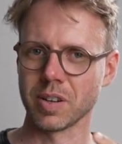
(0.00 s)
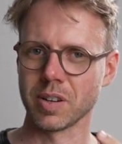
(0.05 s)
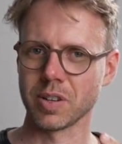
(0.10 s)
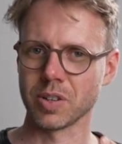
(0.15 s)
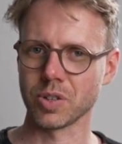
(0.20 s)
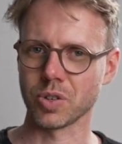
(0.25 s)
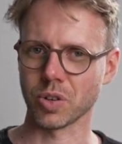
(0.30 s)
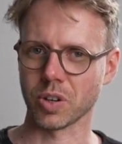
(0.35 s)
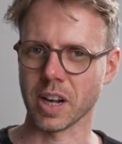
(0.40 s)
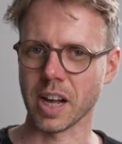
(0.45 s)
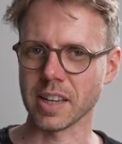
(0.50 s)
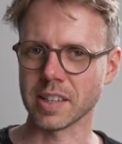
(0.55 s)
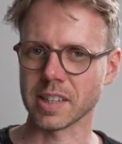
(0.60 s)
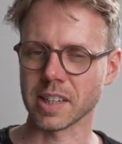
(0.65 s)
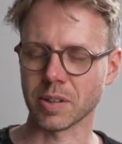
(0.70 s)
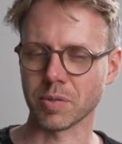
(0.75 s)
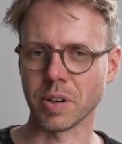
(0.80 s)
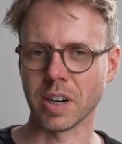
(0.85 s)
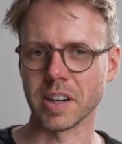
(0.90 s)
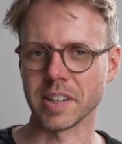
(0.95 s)

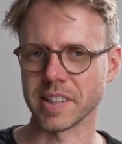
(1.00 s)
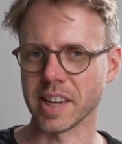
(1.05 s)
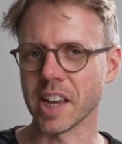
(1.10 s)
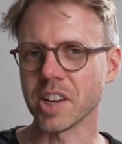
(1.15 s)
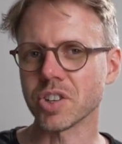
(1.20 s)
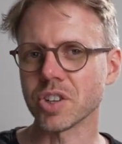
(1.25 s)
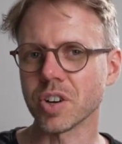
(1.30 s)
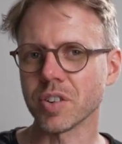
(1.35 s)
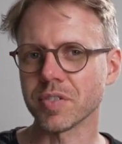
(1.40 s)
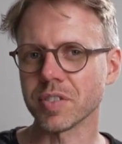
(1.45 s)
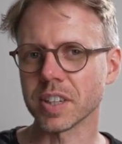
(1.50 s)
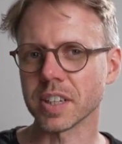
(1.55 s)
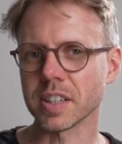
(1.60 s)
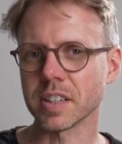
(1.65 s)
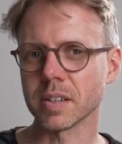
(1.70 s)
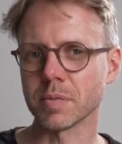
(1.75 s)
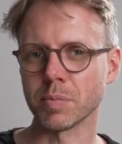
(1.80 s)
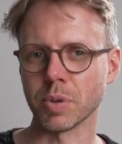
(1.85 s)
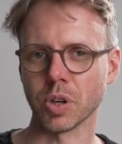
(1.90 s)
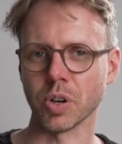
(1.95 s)
stochastic realization of
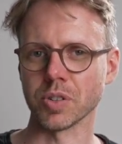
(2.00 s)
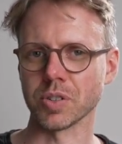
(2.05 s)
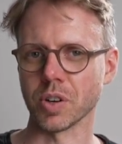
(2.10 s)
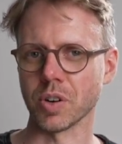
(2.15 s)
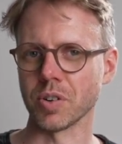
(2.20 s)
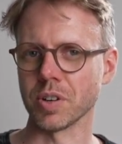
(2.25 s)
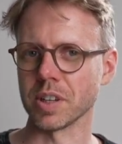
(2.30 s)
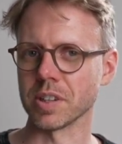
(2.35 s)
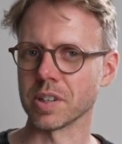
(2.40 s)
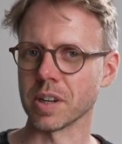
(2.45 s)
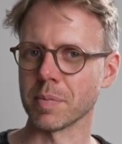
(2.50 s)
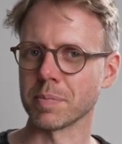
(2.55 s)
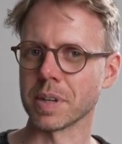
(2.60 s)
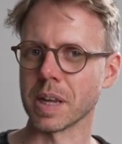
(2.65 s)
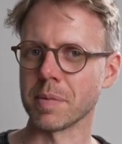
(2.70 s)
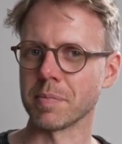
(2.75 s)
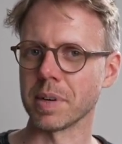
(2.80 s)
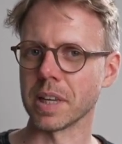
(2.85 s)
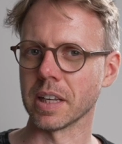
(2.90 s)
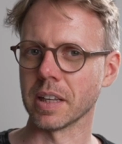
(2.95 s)
it, because you're only
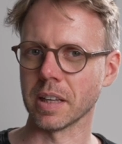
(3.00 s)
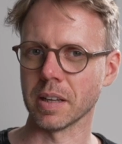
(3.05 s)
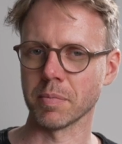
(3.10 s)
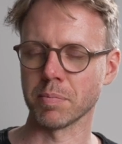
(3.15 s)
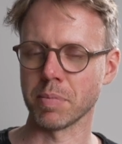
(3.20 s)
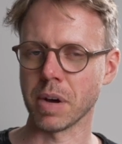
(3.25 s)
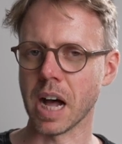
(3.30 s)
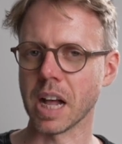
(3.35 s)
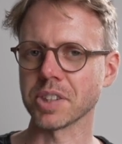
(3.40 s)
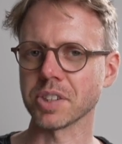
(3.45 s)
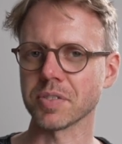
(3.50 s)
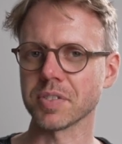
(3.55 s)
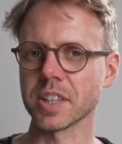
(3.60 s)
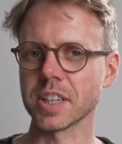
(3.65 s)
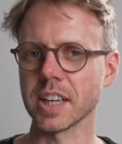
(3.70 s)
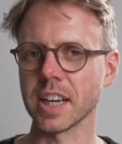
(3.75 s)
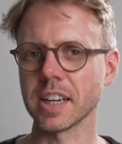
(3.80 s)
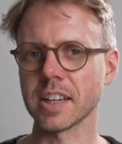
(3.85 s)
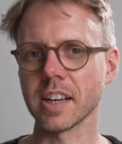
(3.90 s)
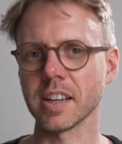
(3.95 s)
subsampling parts of the
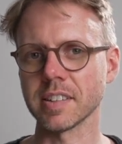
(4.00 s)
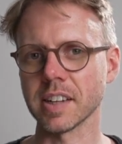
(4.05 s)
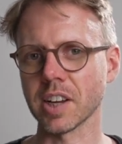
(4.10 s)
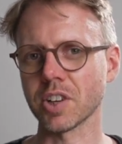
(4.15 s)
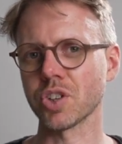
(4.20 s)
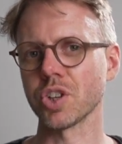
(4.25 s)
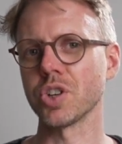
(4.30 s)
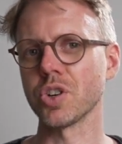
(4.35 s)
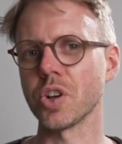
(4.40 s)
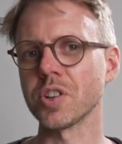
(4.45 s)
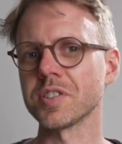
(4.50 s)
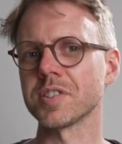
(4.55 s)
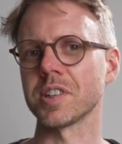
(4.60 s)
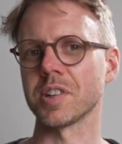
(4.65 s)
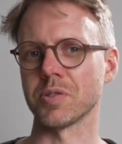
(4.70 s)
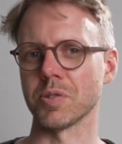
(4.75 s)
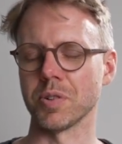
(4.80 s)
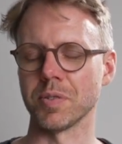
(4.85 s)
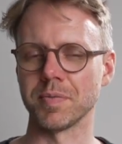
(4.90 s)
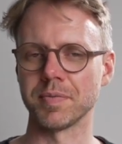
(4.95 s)
data, is actually
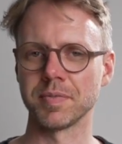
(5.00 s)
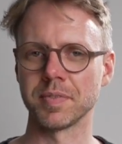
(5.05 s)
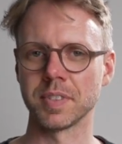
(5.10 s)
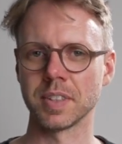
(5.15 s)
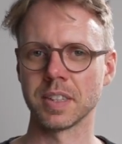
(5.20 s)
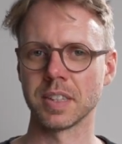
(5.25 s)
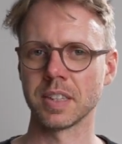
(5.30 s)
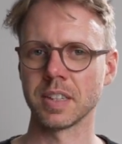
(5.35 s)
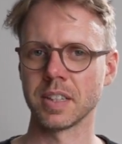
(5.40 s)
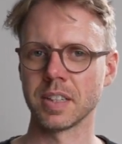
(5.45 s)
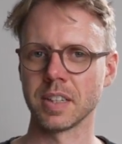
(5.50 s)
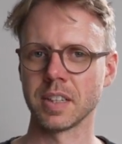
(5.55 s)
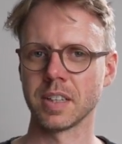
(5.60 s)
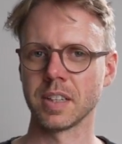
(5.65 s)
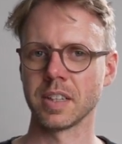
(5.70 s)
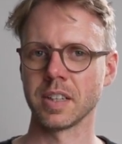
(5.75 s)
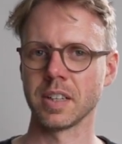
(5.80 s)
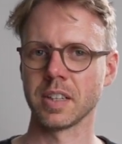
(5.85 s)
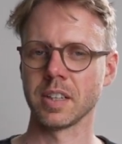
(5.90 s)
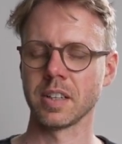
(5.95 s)
non-zero.
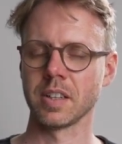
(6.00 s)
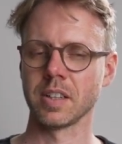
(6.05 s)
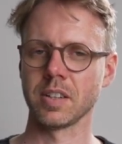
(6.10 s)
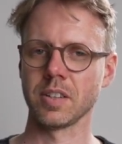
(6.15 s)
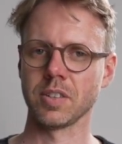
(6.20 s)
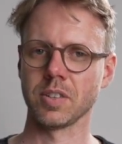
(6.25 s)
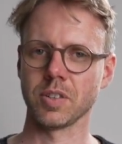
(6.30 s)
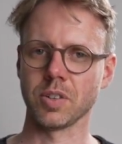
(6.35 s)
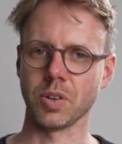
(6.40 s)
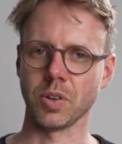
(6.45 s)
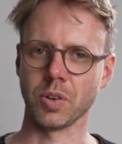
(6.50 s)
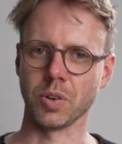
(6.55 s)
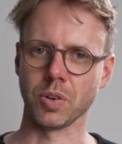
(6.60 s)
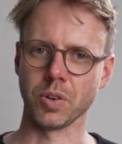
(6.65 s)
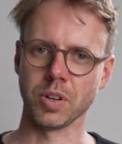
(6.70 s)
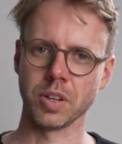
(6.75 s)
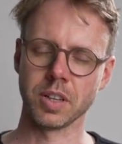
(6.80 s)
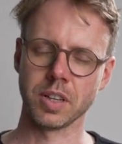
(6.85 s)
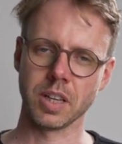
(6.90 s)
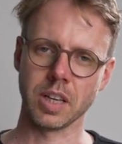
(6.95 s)

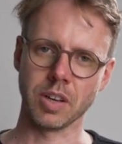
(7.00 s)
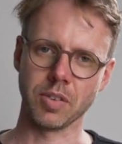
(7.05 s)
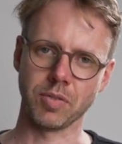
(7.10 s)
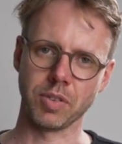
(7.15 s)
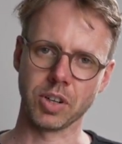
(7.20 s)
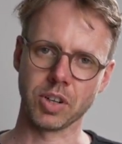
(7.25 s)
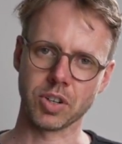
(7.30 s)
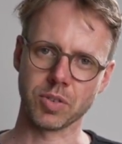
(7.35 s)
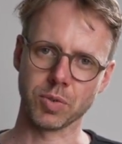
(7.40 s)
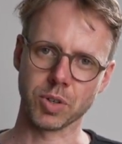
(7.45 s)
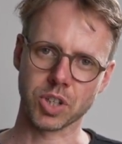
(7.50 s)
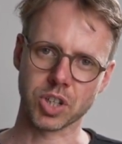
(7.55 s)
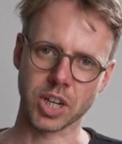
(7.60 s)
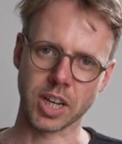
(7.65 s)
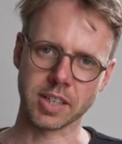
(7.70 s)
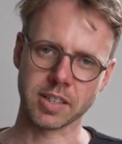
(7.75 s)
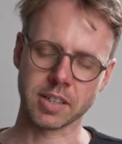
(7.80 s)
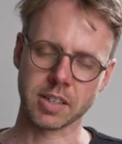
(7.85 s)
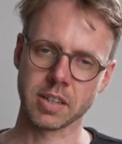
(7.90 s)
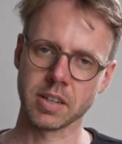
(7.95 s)
So if we would
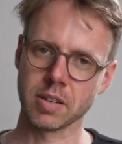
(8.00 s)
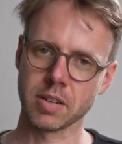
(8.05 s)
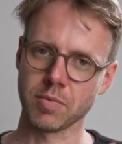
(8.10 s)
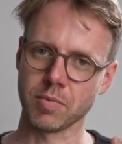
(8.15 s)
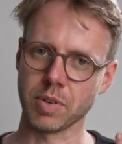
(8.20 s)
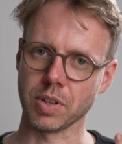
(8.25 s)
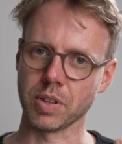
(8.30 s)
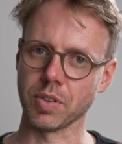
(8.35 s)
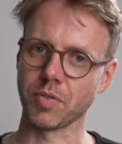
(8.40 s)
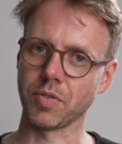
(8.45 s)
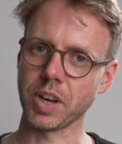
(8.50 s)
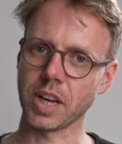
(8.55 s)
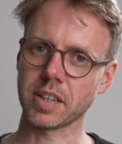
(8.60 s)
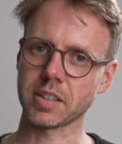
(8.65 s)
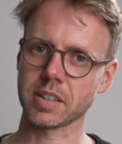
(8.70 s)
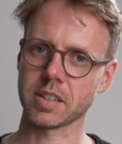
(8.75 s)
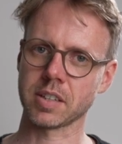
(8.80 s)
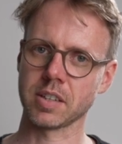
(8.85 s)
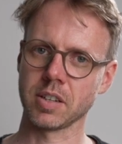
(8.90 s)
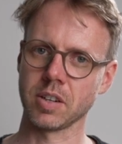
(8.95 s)
just, with a
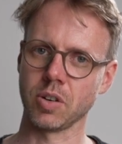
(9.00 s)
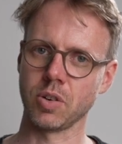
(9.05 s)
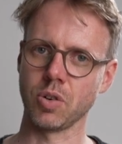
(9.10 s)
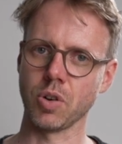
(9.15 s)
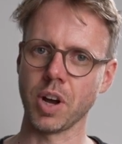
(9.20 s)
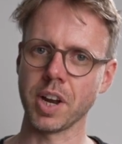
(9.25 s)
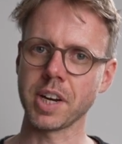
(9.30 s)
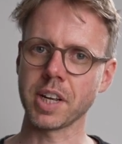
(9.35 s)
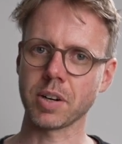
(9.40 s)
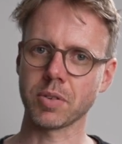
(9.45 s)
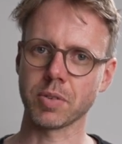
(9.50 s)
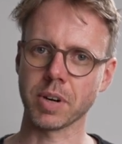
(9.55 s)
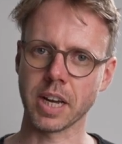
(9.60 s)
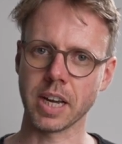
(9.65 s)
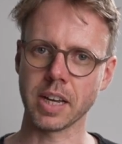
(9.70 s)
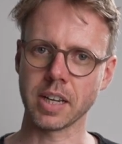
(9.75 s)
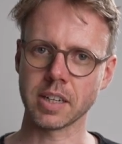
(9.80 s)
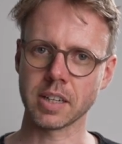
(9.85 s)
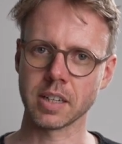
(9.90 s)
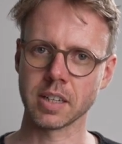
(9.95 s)
fixed learning
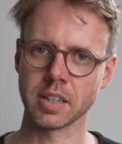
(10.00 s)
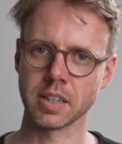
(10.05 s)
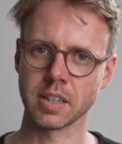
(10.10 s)
rate,